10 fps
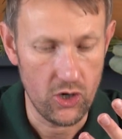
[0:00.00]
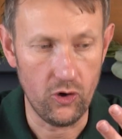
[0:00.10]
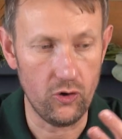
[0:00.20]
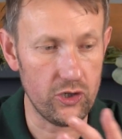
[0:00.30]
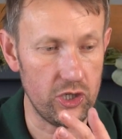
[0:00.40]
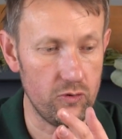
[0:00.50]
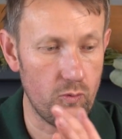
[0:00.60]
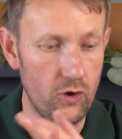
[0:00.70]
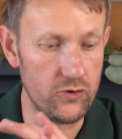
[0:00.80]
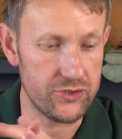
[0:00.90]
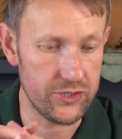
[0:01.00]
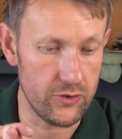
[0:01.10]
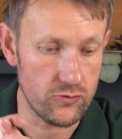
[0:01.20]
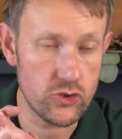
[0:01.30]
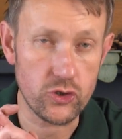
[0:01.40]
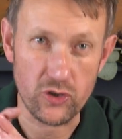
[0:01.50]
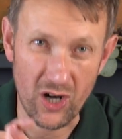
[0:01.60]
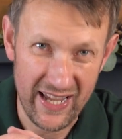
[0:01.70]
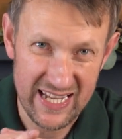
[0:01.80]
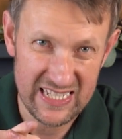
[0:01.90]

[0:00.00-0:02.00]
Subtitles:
or you want to try a